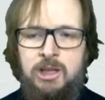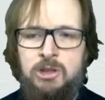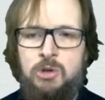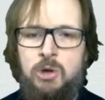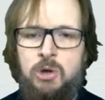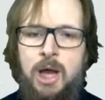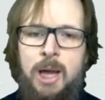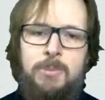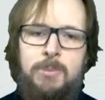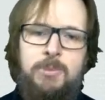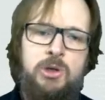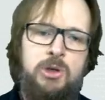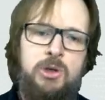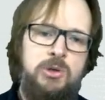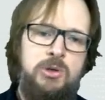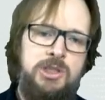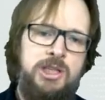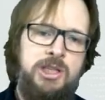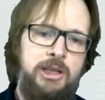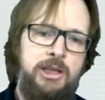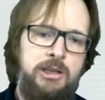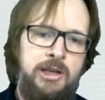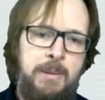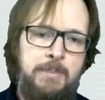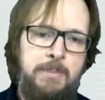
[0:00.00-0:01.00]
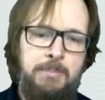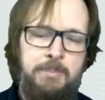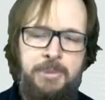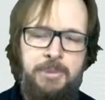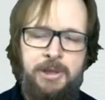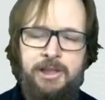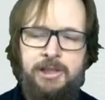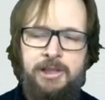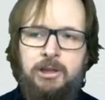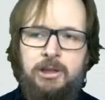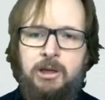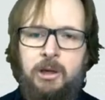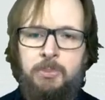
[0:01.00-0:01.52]
So I'm using an
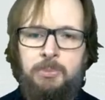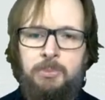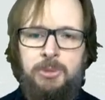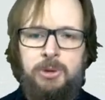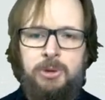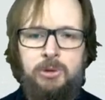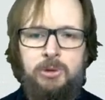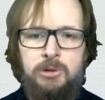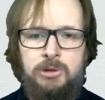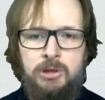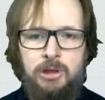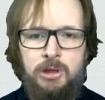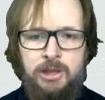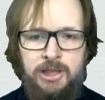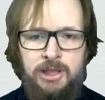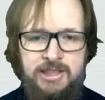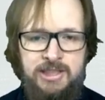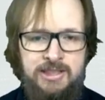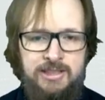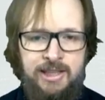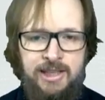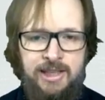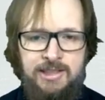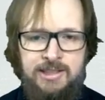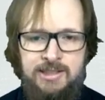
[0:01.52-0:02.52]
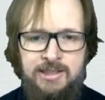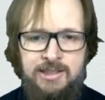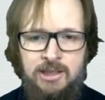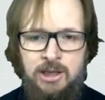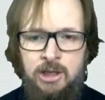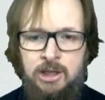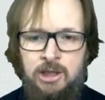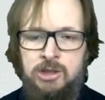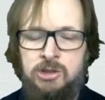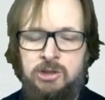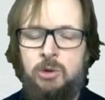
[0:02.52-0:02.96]
Ampere compute instance.